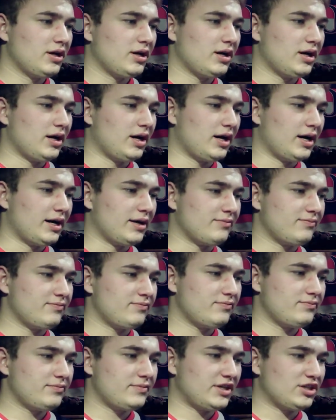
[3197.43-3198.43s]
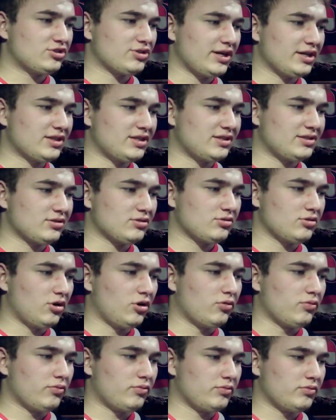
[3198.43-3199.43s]
They tried to...
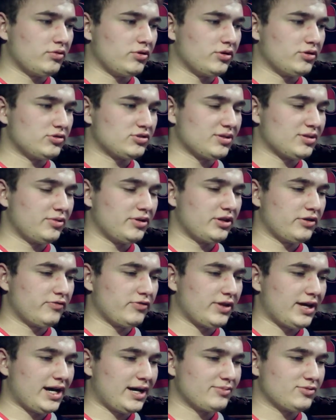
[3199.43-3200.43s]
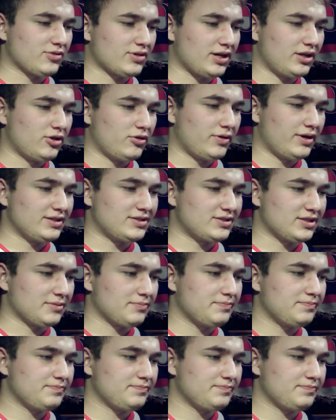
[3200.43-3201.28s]
Oh, no, there's someone there for the Habs. Okay, no icing.